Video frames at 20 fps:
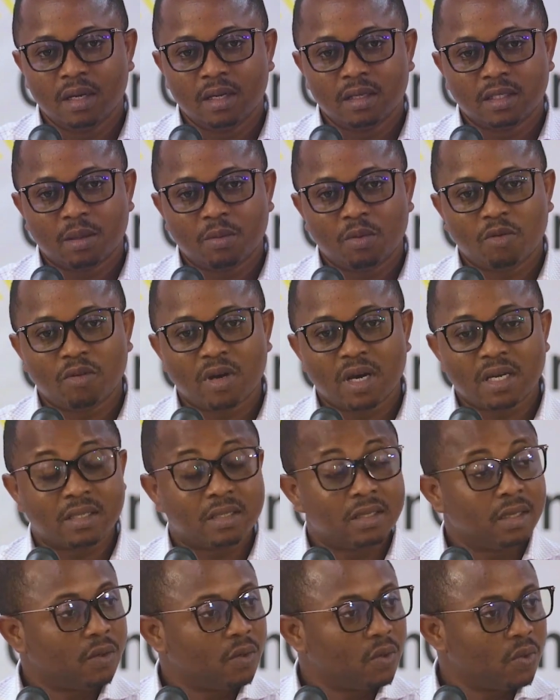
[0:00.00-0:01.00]
Some of our
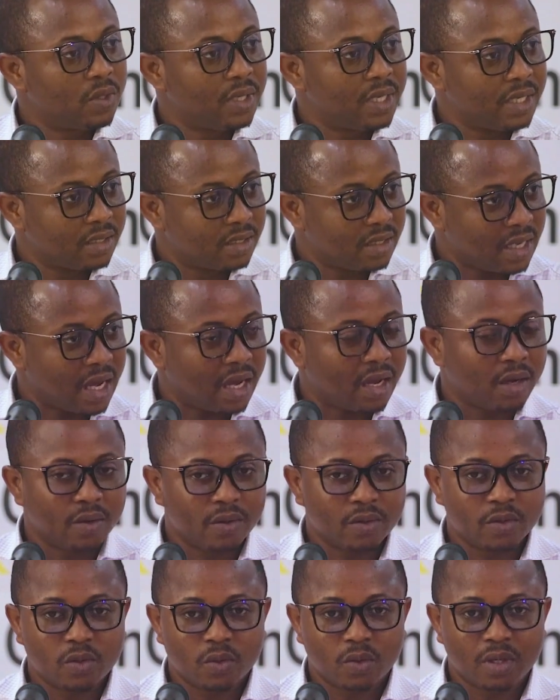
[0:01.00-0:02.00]
stakeholders are
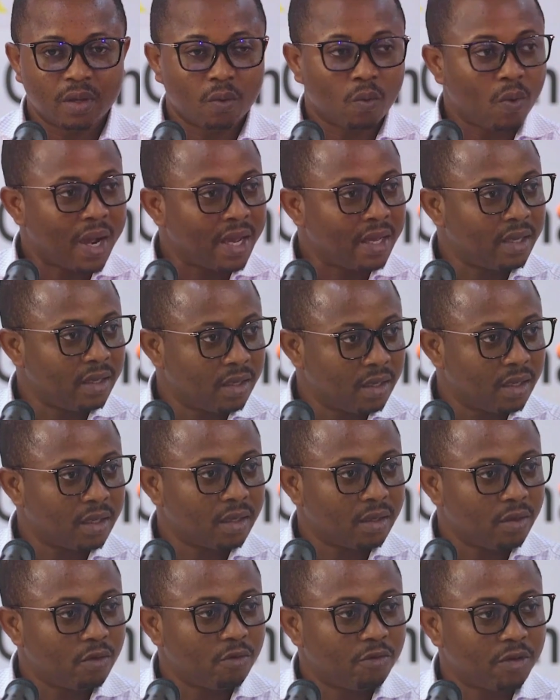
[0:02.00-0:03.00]
also the
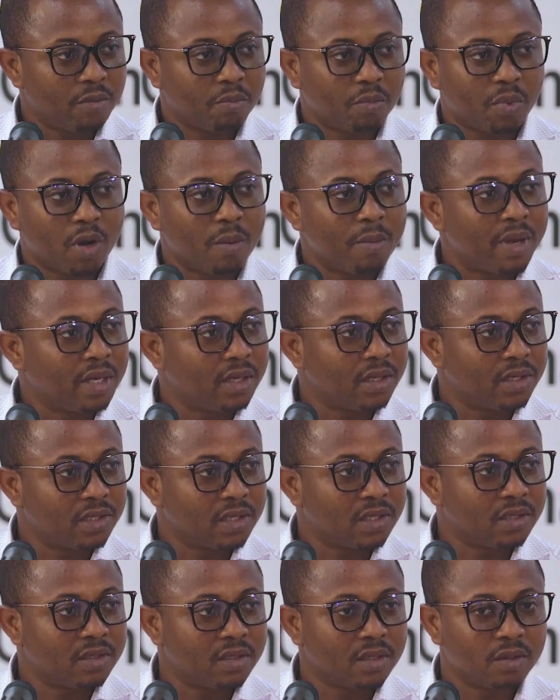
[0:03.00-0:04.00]
YEA, Youth Employment
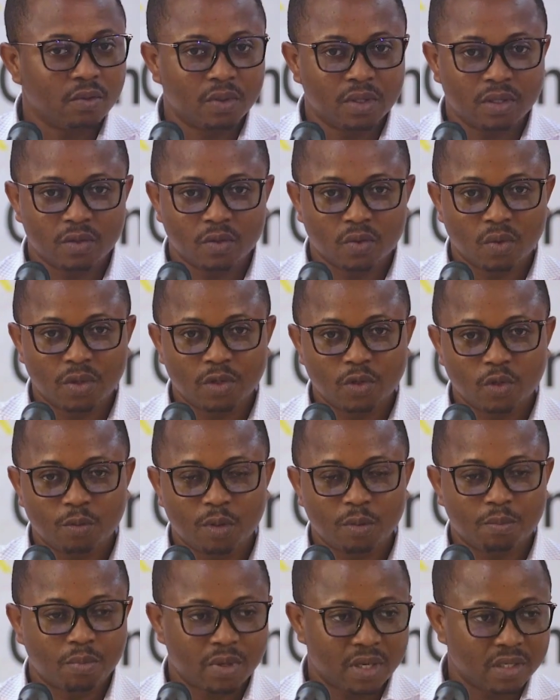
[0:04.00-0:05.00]
Agency, which is going to
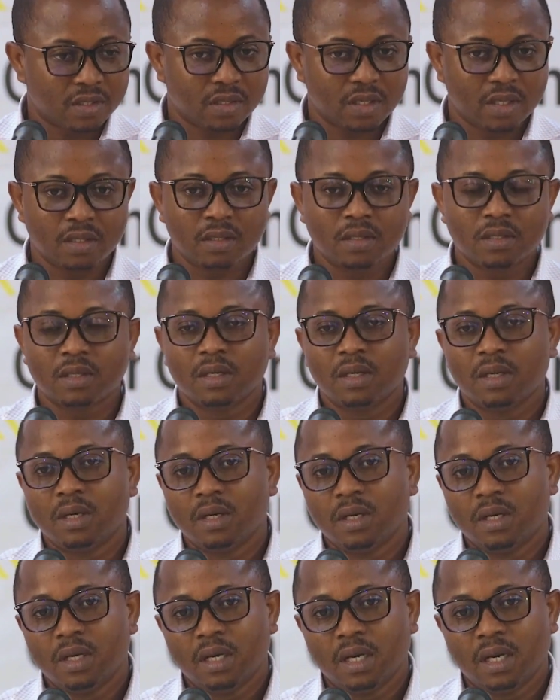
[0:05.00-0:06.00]
be present
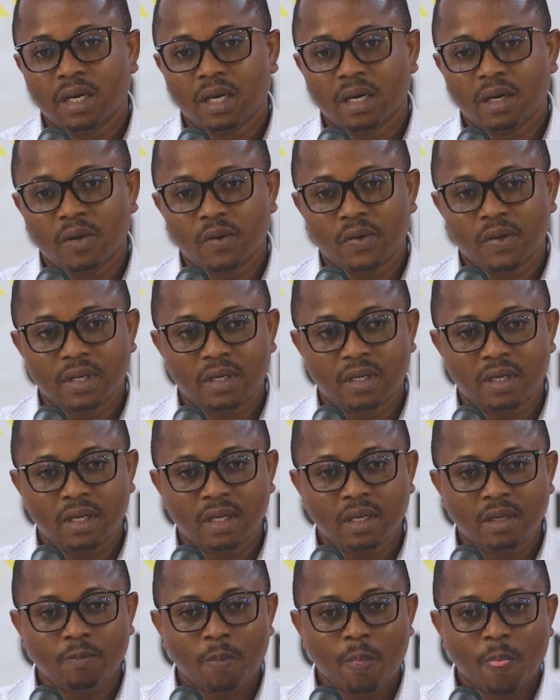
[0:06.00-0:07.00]
on the
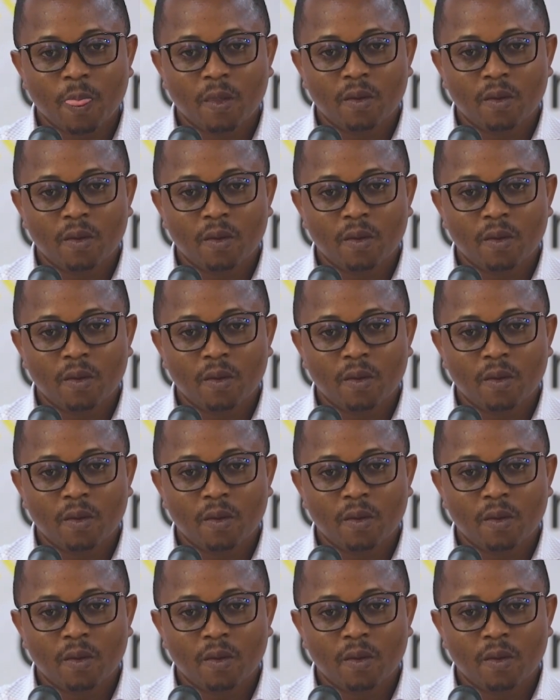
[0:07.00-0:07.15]
day.